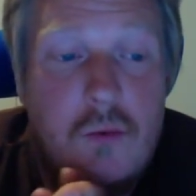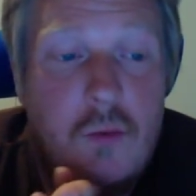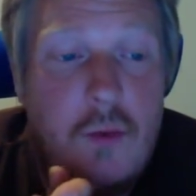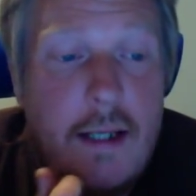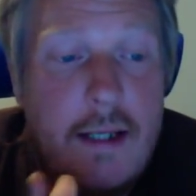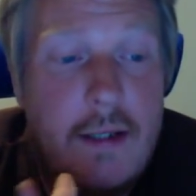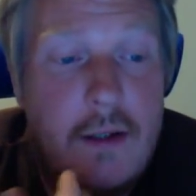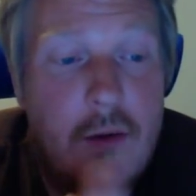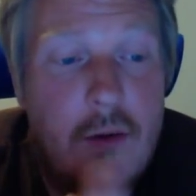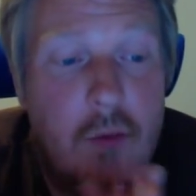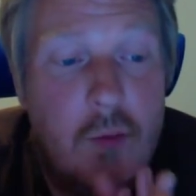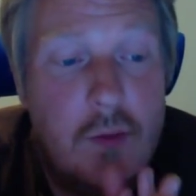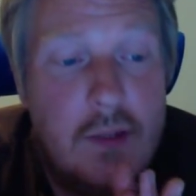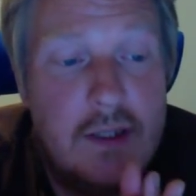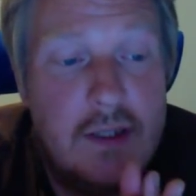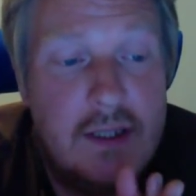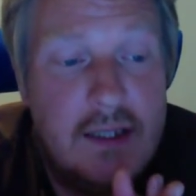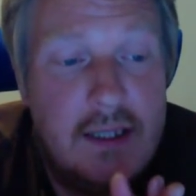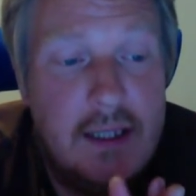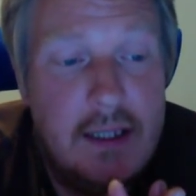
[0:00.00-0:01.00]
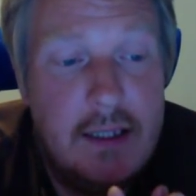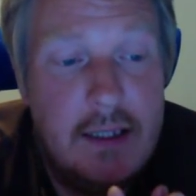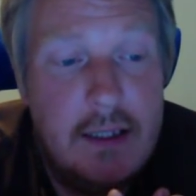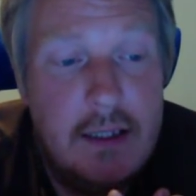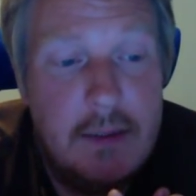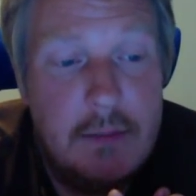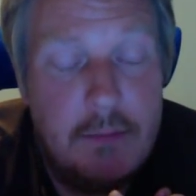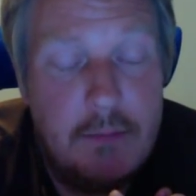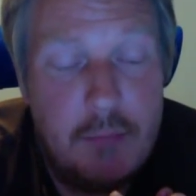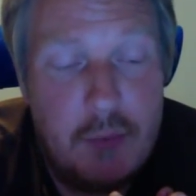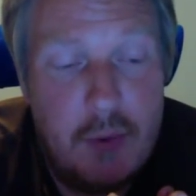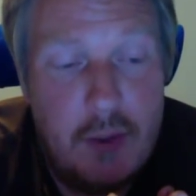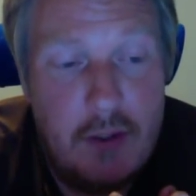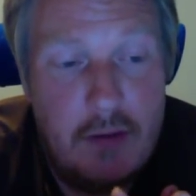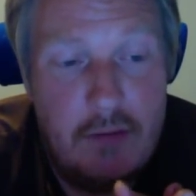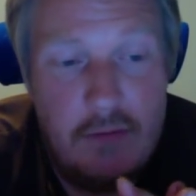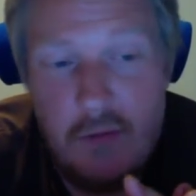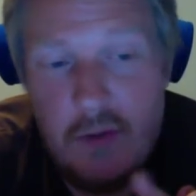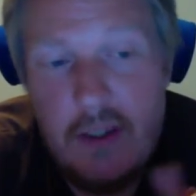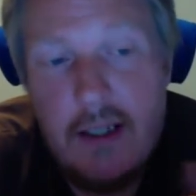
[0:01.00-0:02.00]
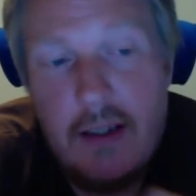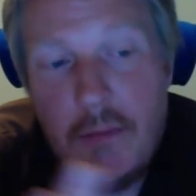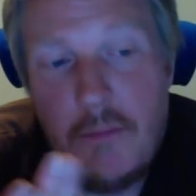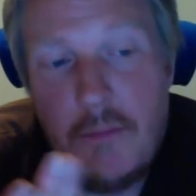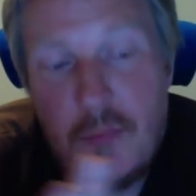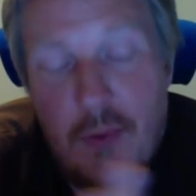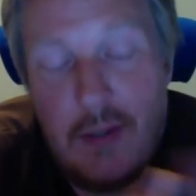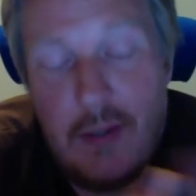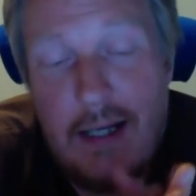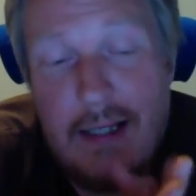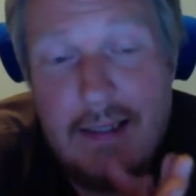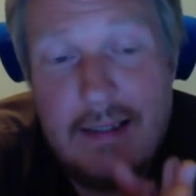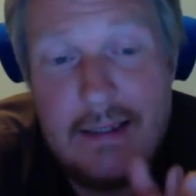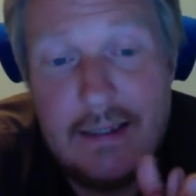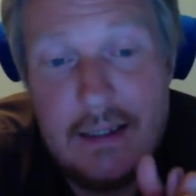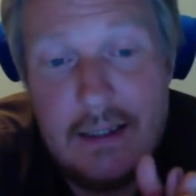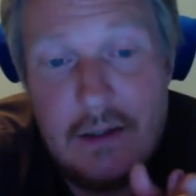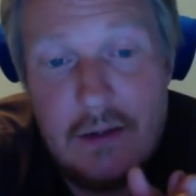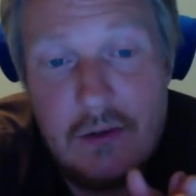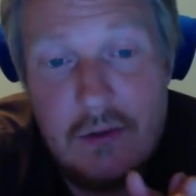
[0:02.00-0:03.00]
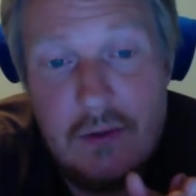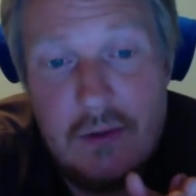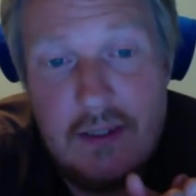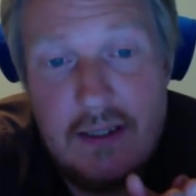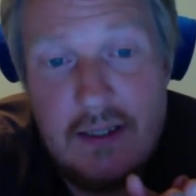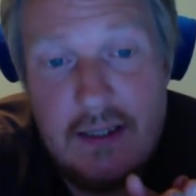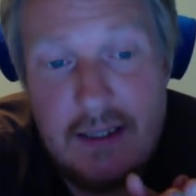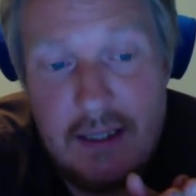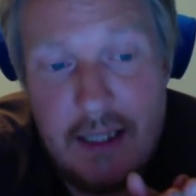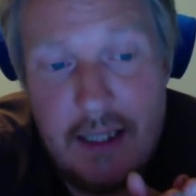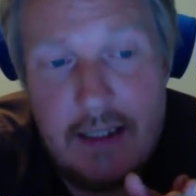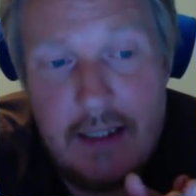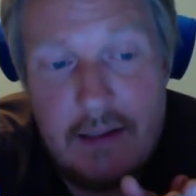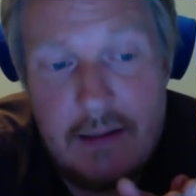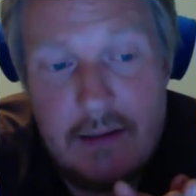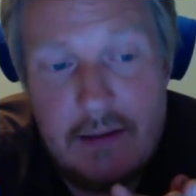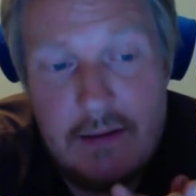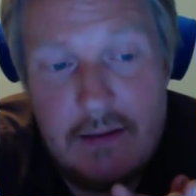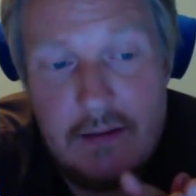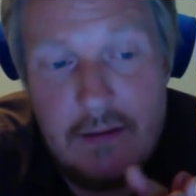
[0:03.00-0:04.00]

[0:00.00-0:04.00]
why don't we see real price increase yet?